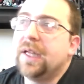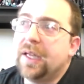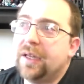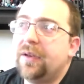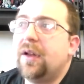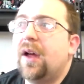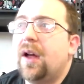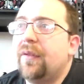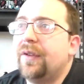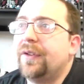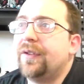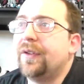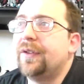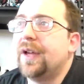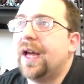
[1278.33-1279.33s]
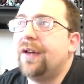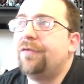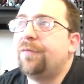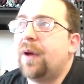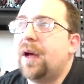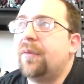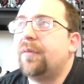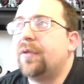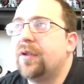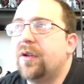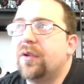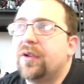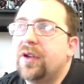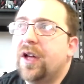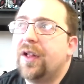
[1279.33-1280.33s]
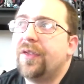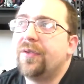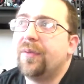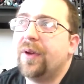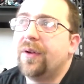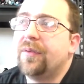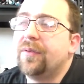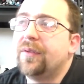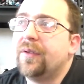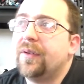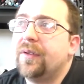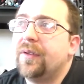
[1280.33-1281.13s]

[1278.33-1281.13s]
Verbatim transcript: then obviously dive bomb would go to cutthroat.